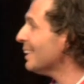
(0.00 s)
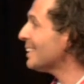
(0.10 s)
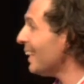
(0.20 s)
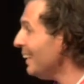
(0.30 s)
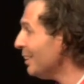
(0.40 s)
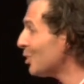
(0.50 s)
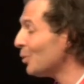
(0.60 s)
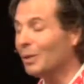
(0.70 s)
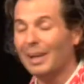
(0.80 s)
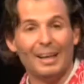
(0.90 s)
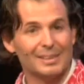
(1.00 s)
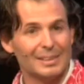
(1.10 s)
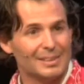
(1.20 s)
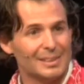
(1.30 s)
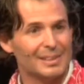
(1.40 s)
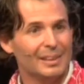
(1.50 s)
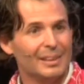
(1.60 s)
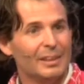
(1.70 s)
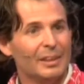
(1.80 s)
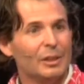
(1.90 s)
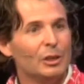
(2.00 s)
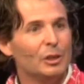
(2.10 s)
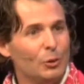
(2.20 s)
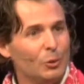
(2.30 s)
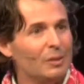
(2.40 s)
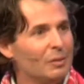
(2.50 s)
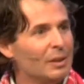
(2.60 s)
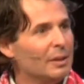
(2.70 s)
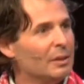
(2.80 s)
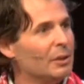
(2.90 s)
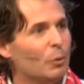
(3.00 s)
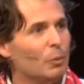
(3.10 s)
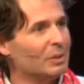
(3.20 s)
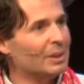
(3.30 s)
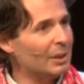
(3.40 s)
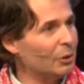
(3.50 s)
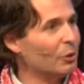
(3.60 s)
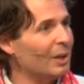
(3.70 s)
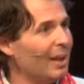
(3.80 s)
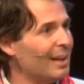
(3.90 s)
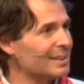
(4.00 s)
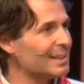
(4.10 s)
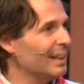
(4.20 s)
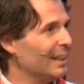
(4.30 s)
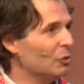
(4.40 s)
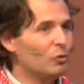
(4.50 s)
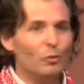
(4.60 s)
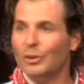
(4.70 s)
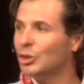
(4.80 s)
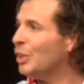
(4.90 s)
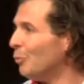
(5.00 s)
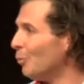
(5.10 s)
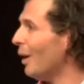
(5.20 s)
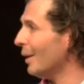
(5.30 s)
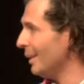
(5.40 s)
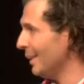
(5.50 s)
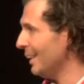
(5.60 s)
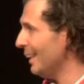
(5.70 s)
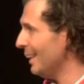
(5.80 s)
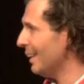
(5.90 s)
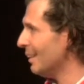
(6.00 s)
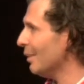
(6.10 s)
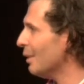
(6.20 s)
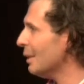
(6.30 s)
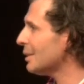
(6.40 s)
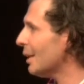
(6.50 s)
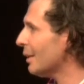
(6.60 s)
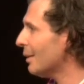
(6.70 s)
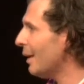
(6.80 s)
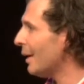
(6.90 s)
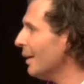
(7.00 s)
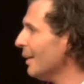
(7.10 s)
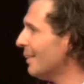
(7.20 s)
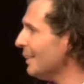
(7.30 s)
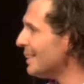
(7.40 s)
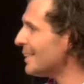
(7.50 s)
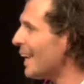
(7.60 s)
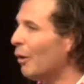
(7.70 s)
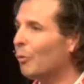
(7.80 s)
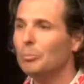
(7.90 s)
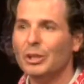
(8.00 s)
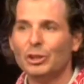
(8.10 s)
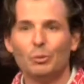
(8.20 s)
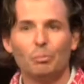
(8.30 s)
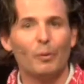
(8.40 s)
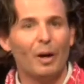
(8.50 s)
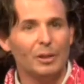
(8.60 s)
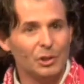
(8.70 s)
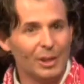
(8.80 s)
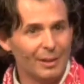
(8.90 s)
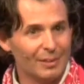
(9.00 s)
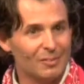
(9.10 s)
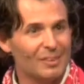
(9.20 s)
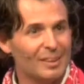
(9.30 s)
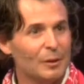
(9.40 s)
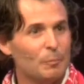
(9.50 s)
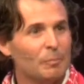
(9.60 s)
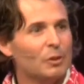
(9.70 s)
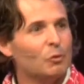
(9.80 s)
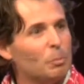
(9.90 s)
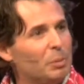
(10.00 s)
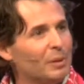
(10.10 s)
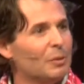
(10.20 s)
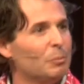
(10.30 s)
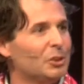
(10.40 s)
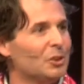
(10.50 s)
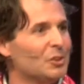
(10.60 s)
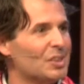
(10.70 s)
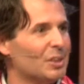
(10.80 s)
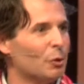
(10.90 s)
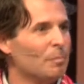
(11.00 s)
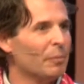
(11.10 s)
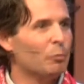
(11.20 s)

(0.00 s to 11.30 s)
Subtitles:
Sunday school classes. You can, get your class and do the sheetrocking in it and things like that. This is our mission project to build a mission center.